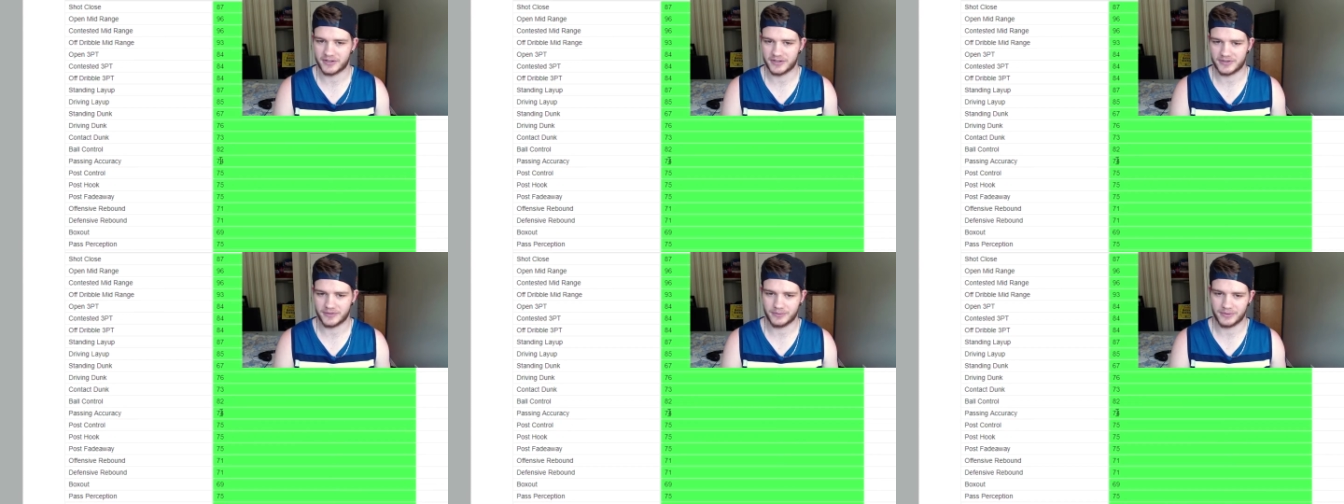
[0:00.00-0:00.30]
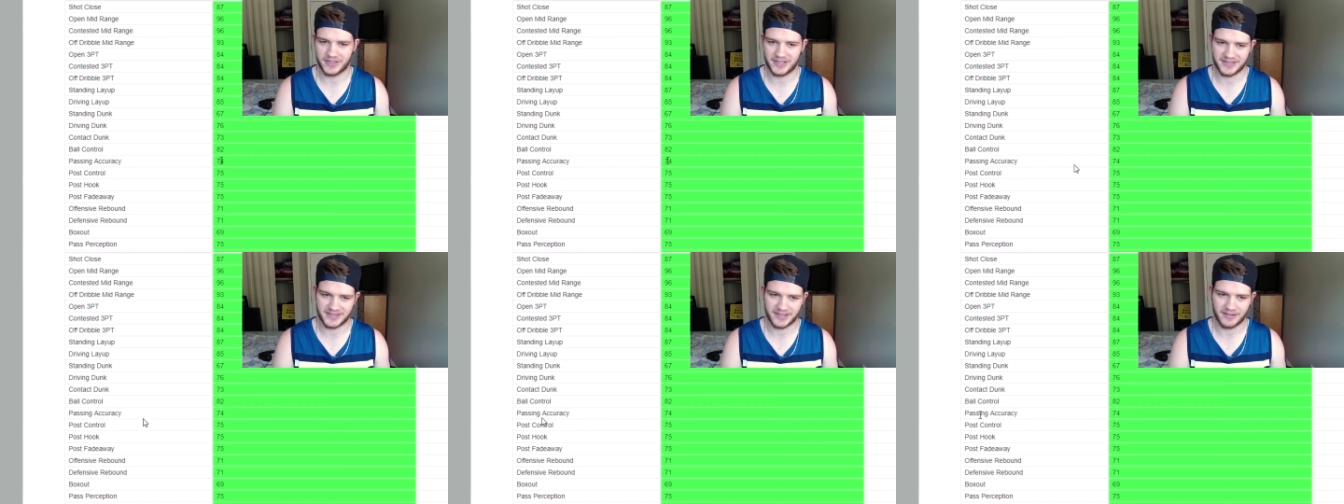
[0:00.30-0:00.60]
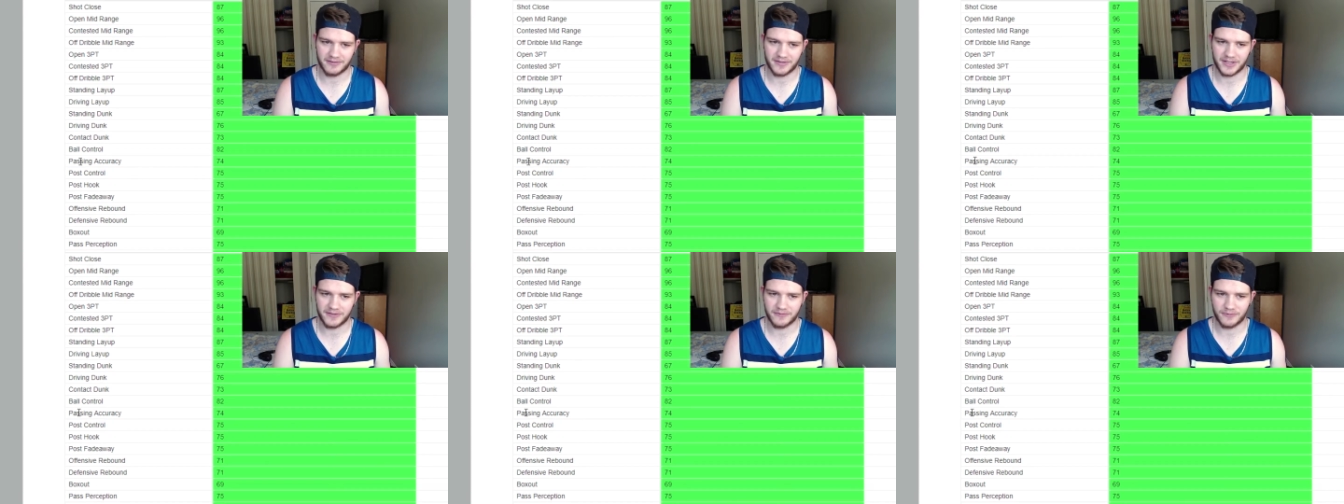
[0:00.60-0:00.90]
It's only a
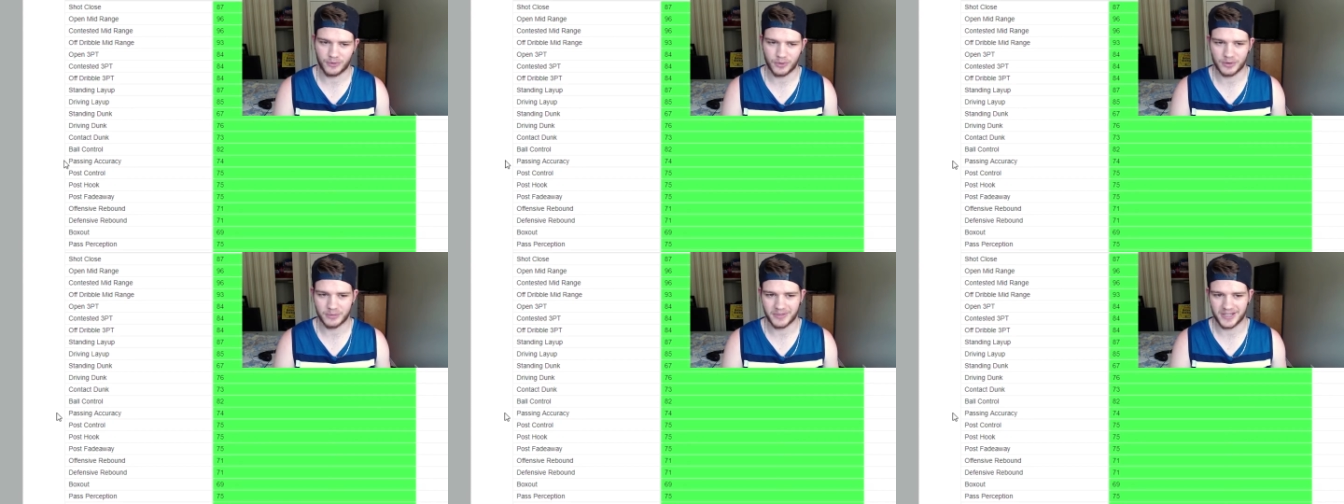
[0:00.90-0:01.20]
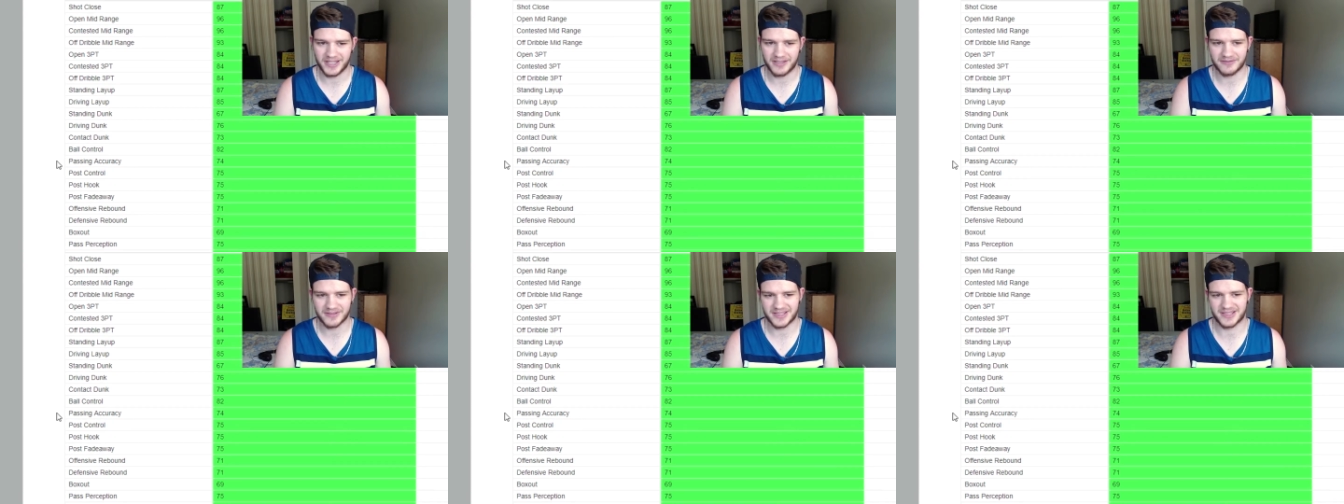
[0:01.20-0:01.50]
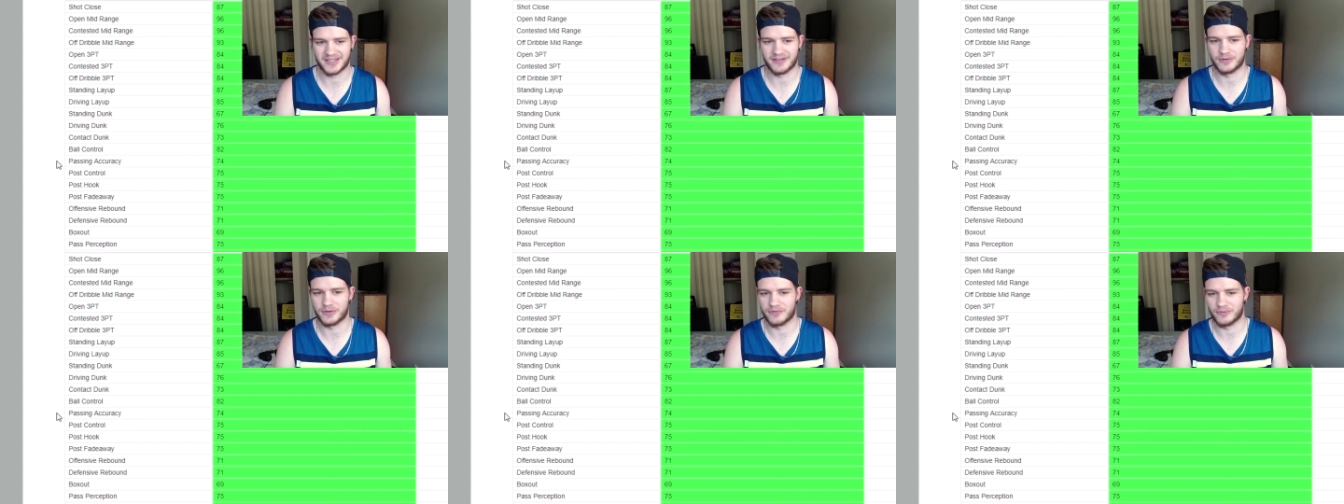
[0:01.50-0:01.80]
74, but even
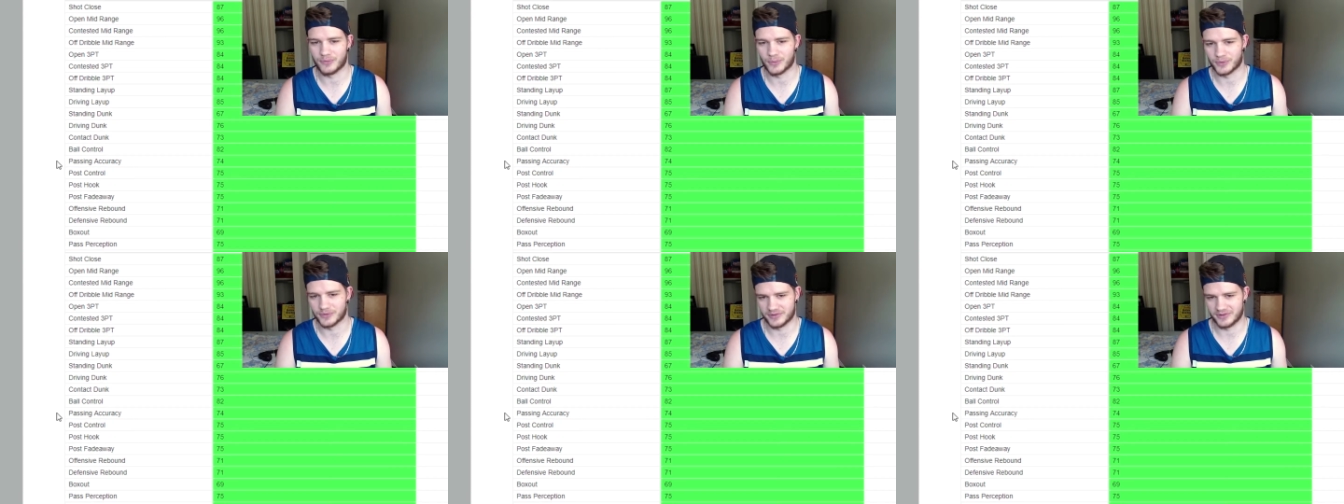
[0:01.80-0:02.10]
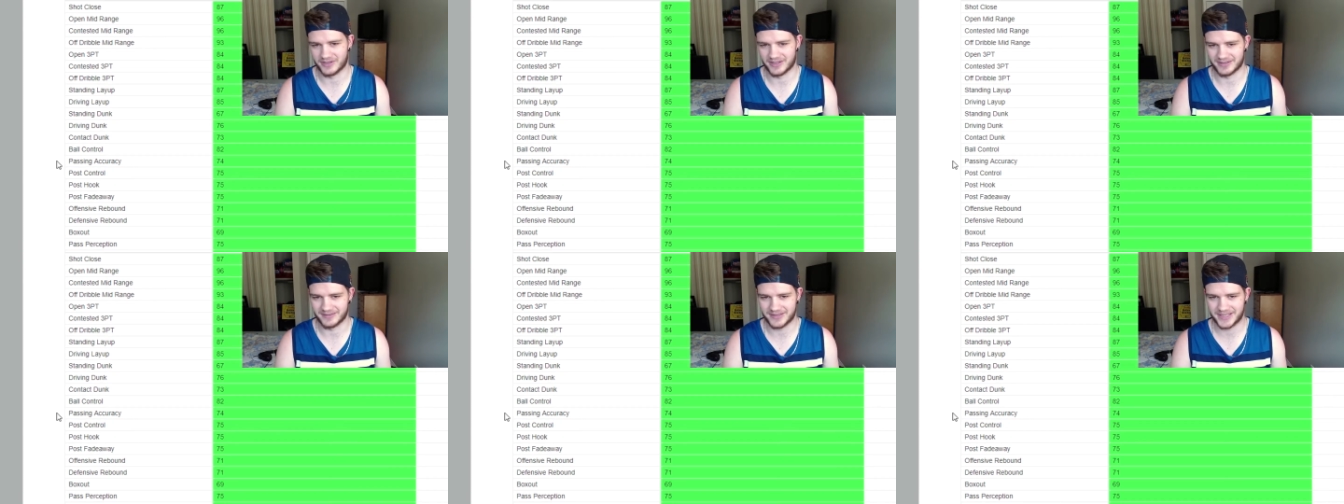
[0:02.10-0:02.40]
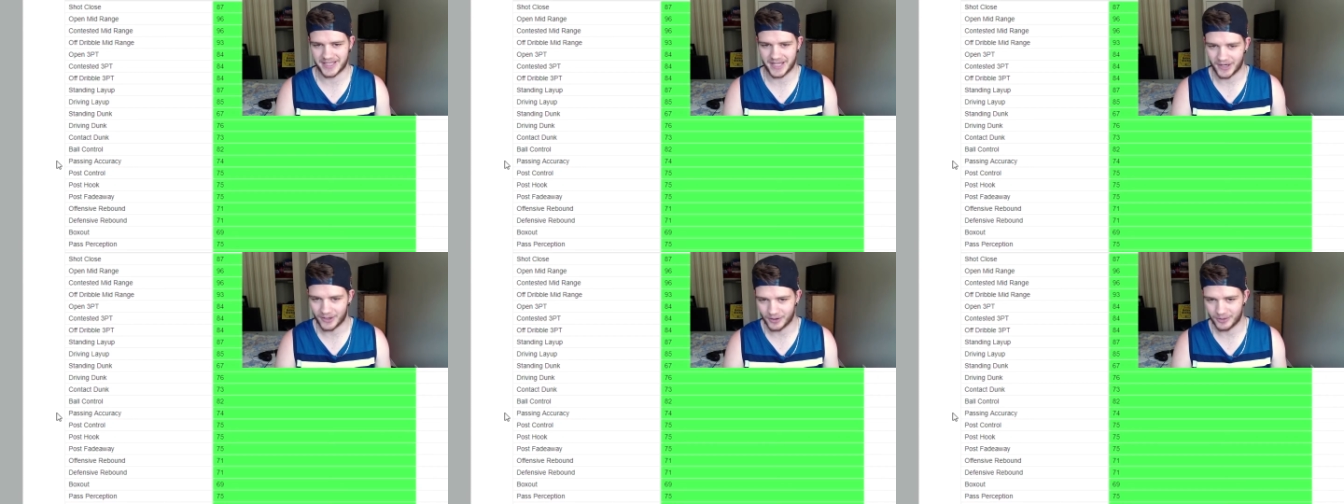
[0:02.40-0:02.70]
74 is not
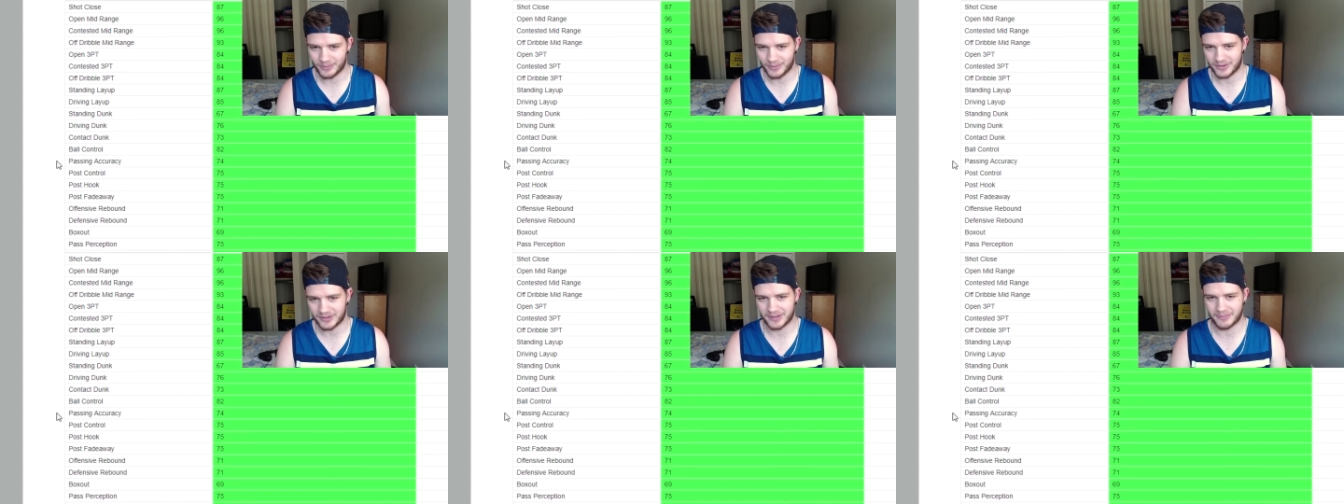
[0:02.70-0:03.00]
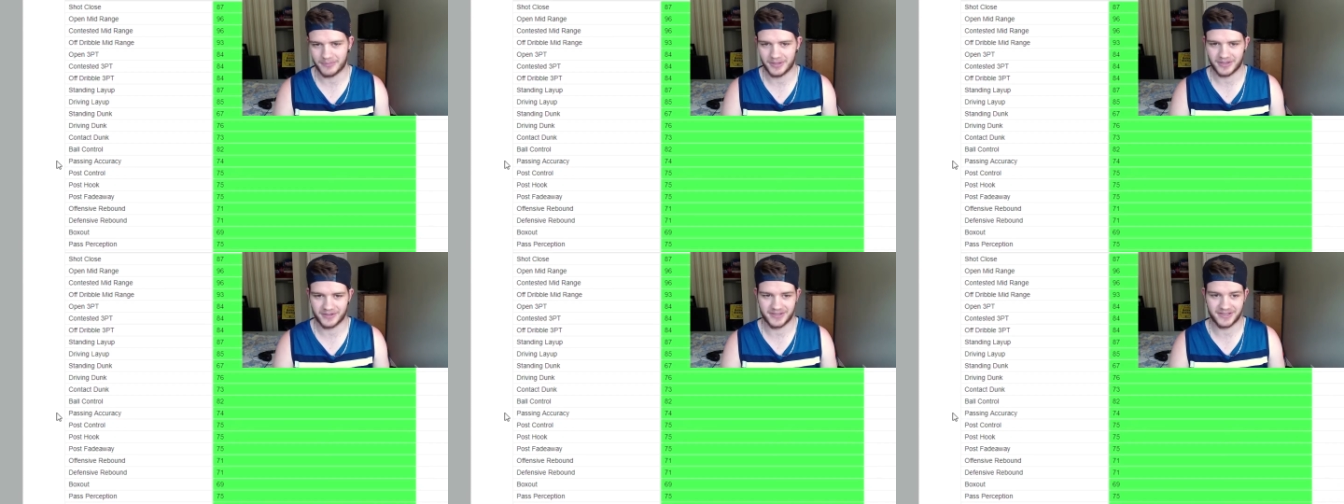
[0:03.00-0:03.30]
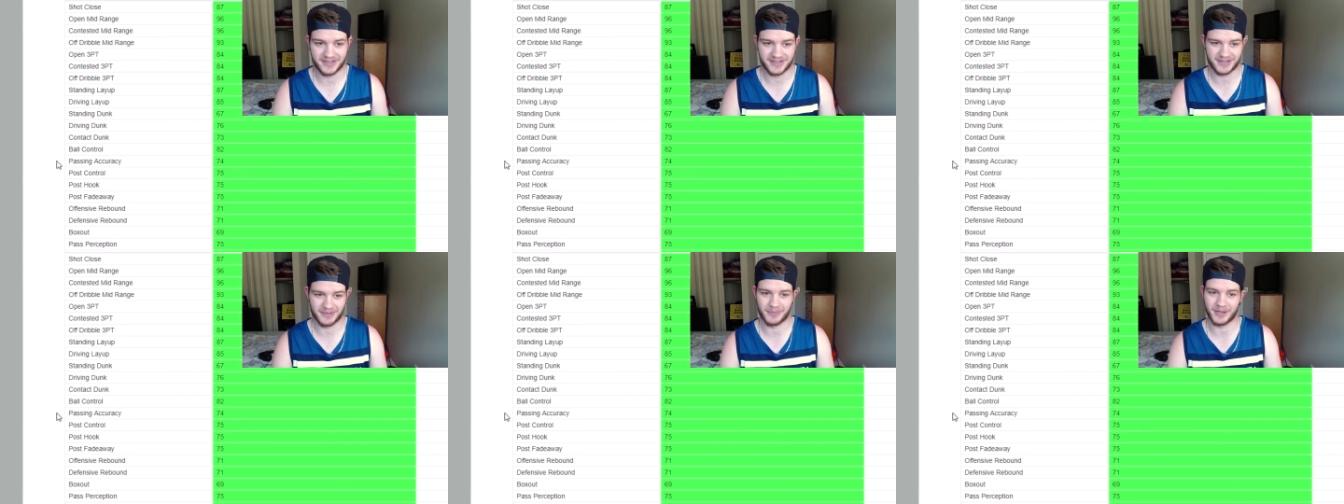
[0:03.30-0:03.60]
terrible compared to
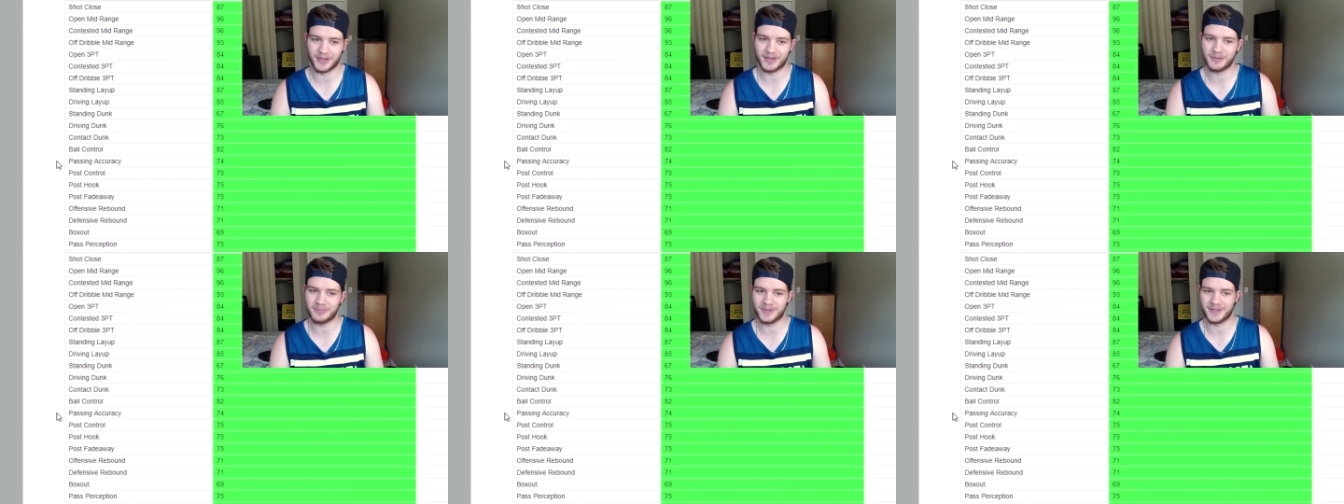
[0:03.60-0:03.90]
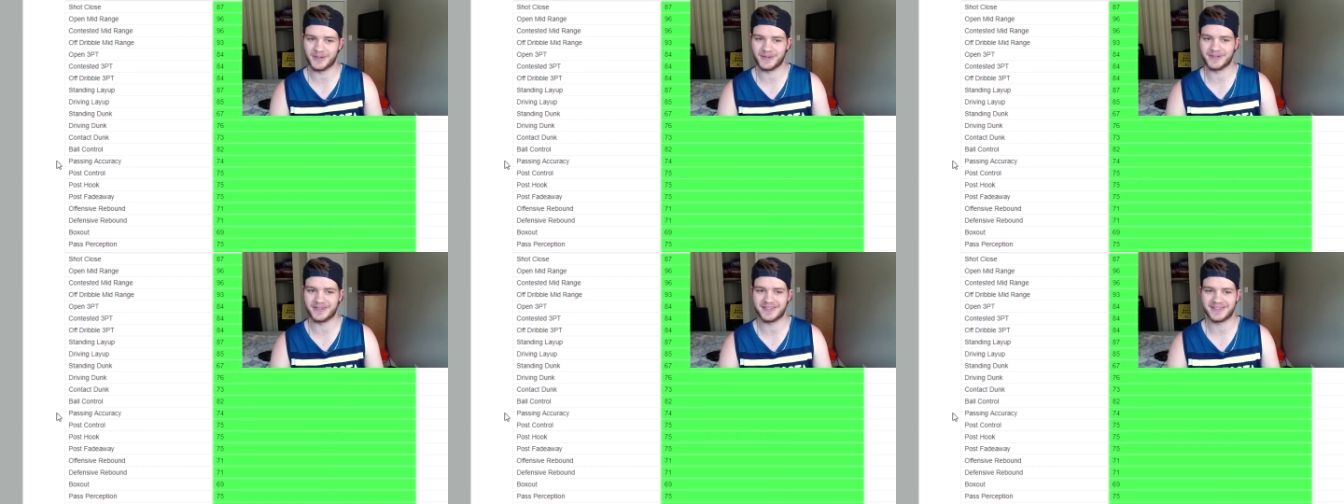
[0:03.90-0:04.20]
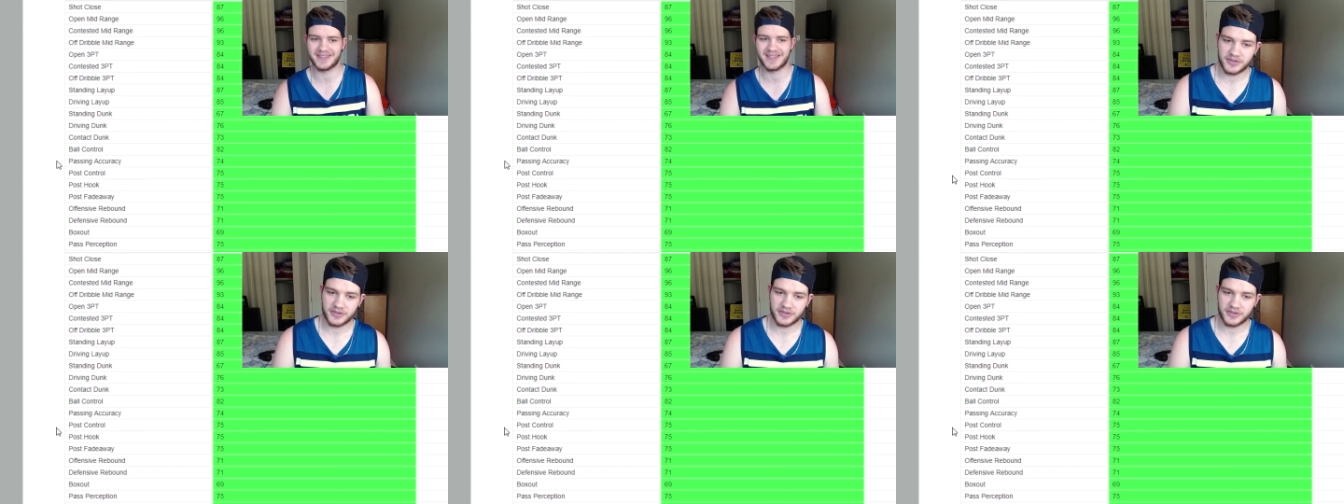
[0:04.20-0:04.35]
some other builds.